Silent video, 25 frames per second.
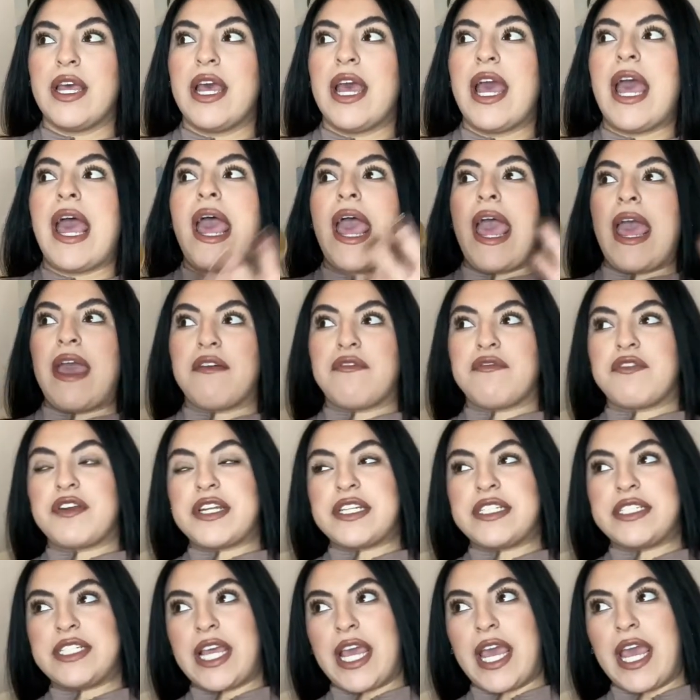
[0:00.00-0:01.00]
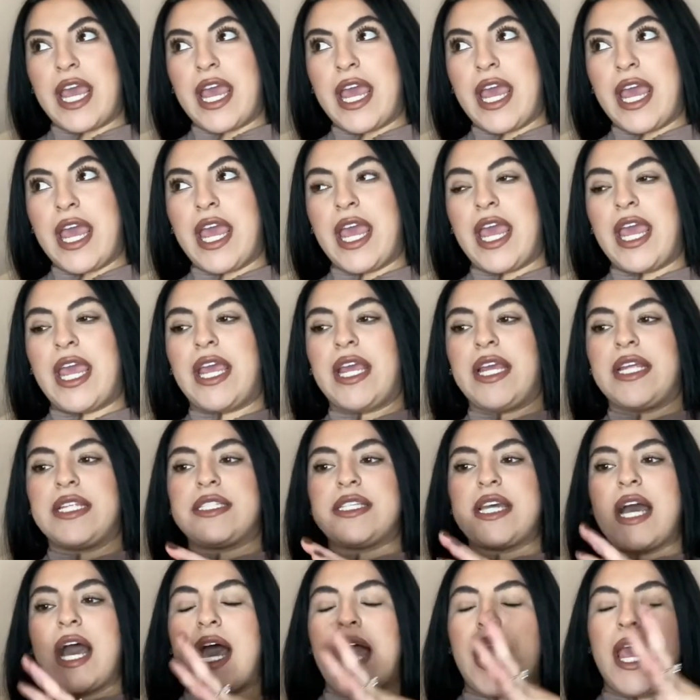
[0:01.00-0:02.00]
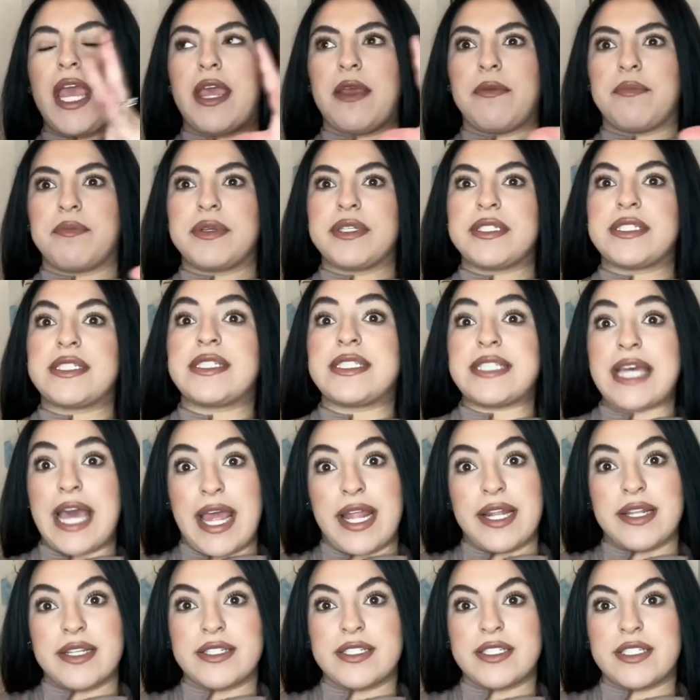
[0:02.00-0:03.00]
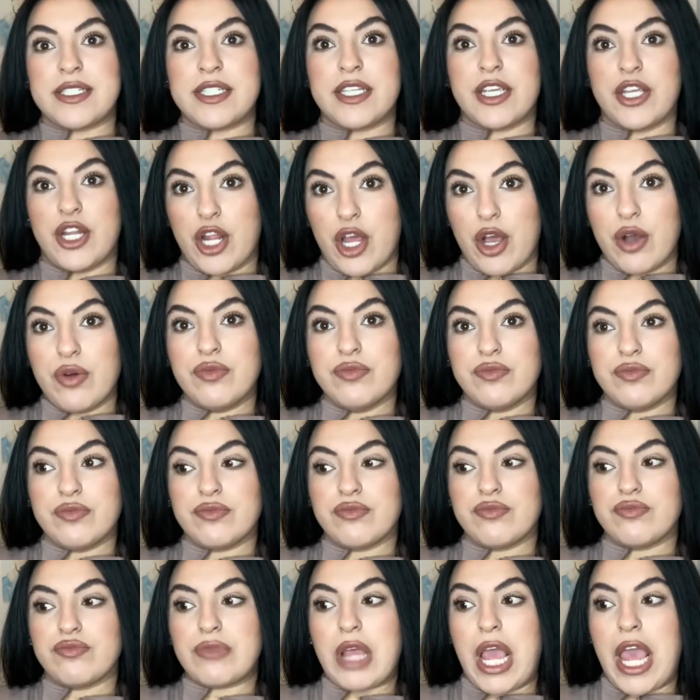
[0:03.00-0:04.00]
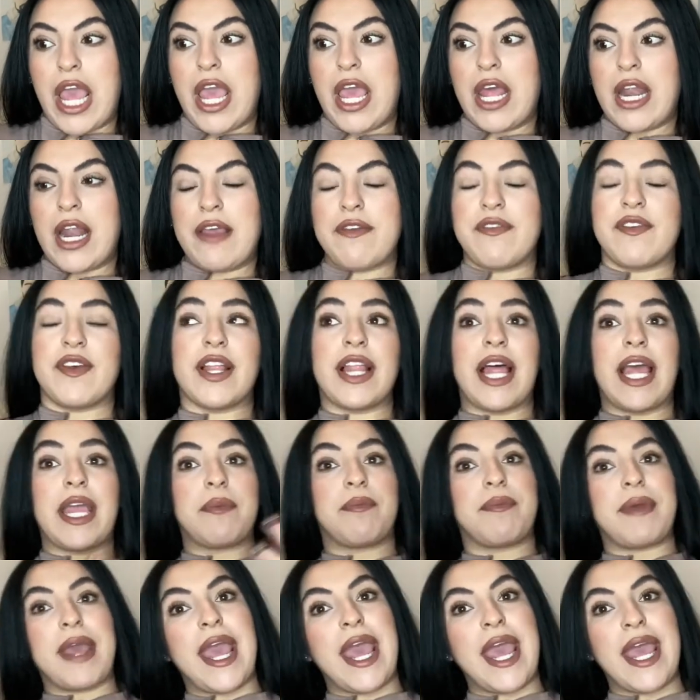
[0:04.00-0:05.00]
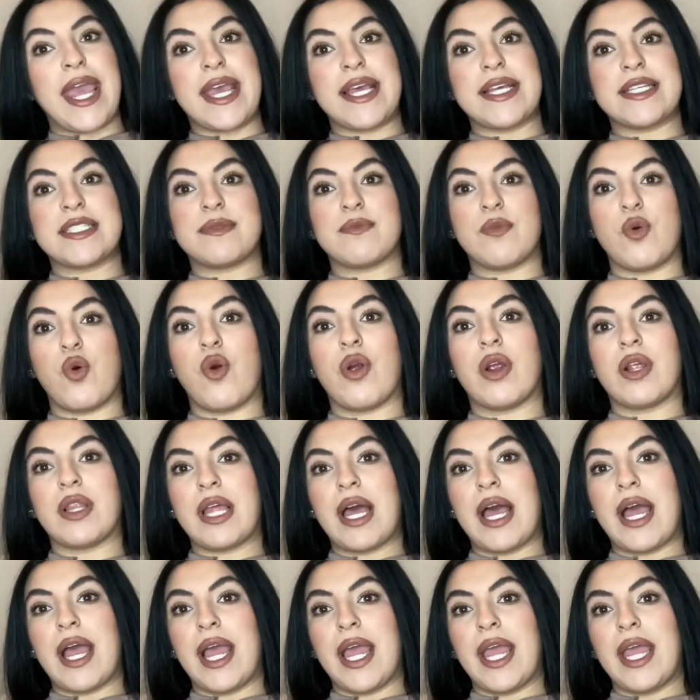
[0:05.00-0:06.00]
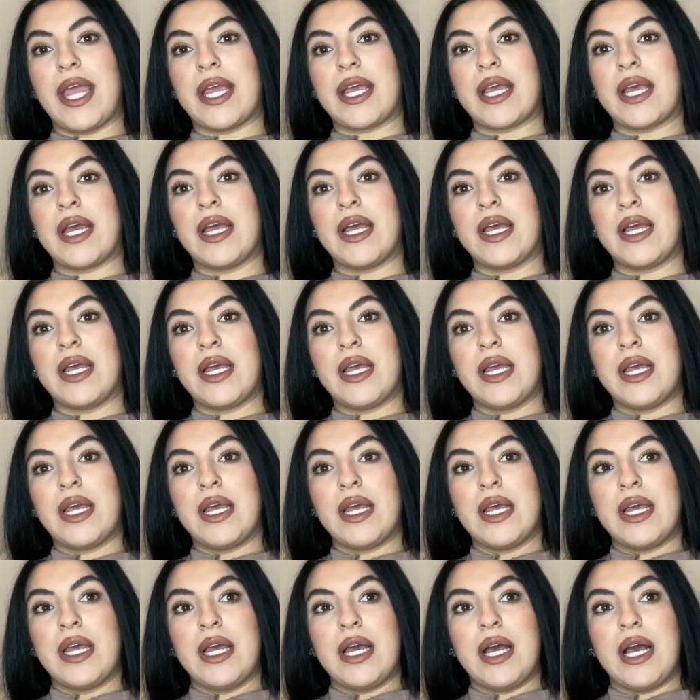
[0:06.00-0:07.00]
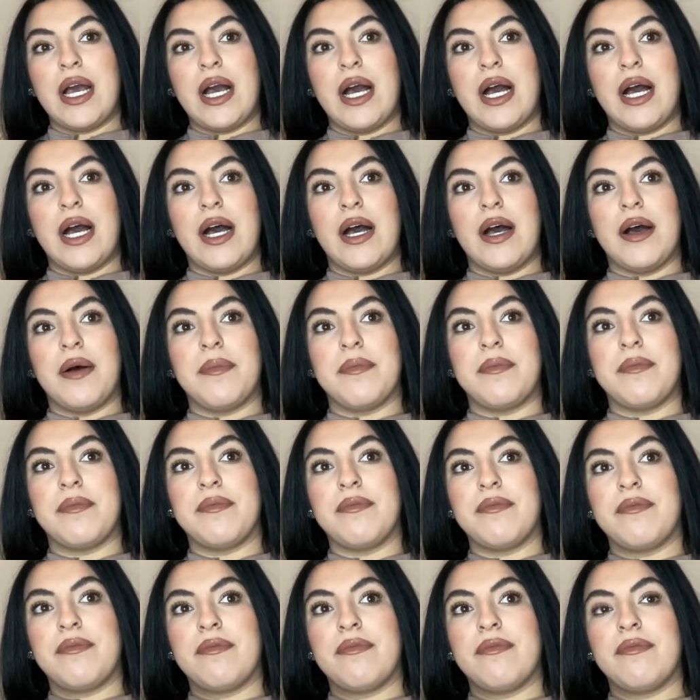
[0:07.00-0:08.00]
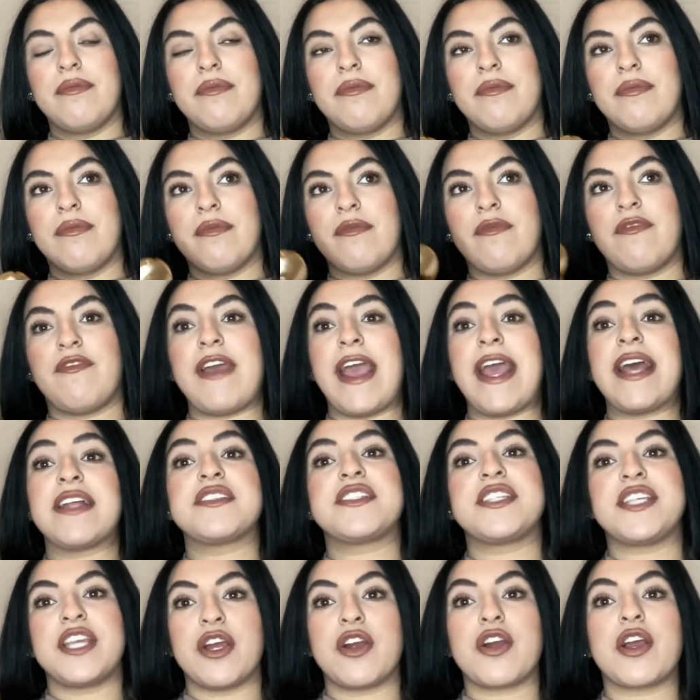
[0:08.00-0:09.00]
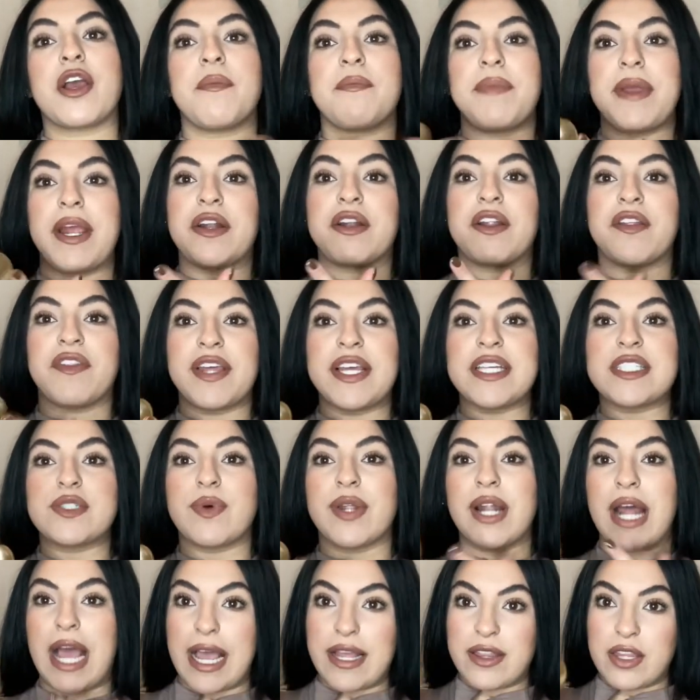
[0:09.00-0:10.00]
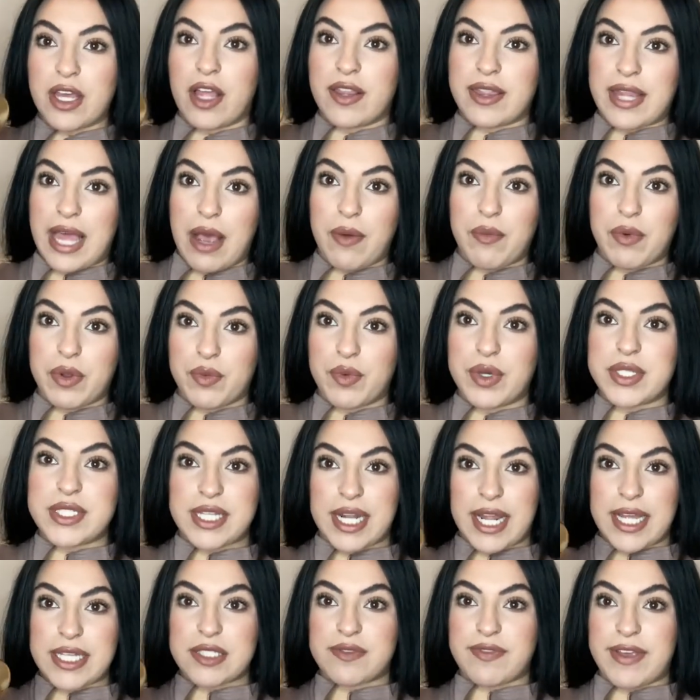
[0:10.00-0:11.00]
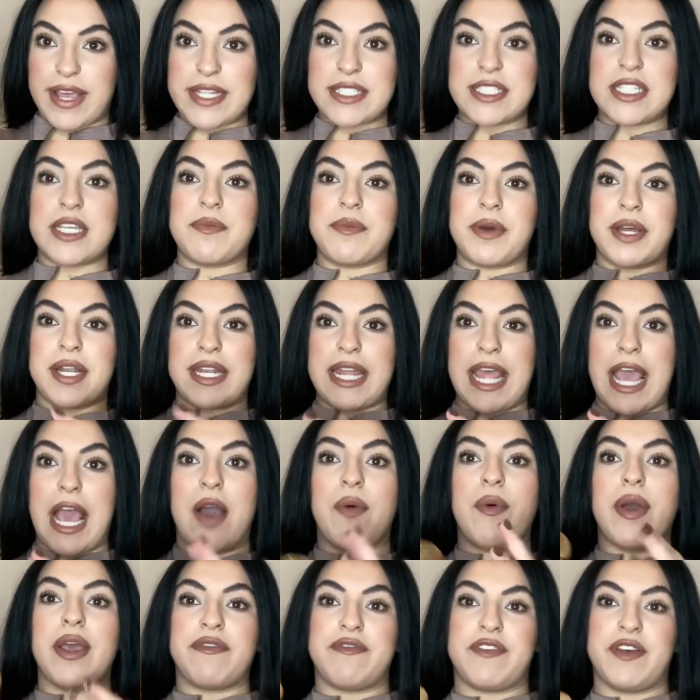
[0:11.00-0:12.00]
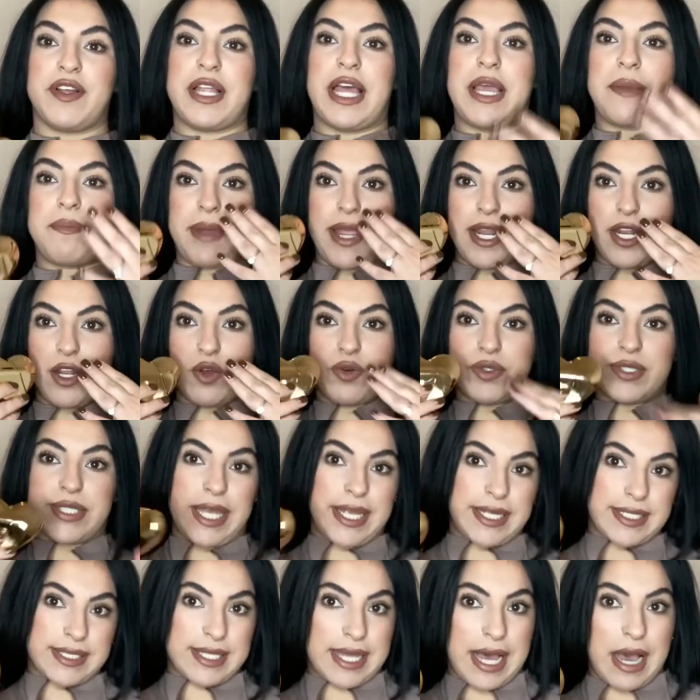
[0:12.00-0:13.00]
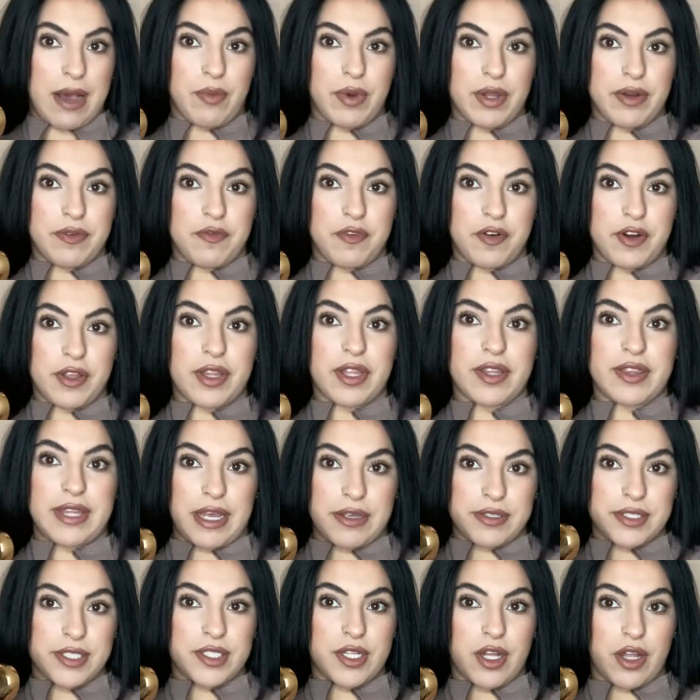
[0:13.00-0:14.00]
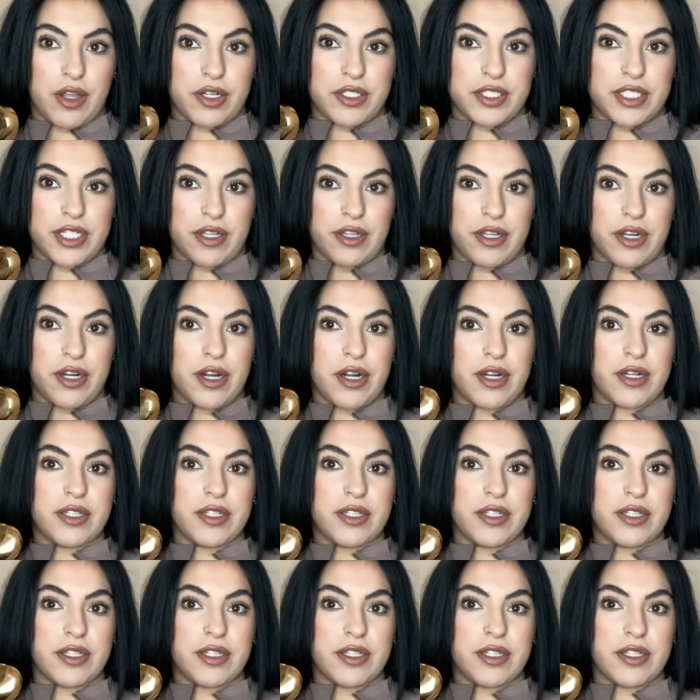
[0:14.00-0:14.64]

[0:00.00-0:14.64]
everyday type scent, you know? And I feel like Bae is more like um, fancier compared to this one. I thought that one wasn't as fancy, but now I feel like my nose likes that one for the $1,000 diller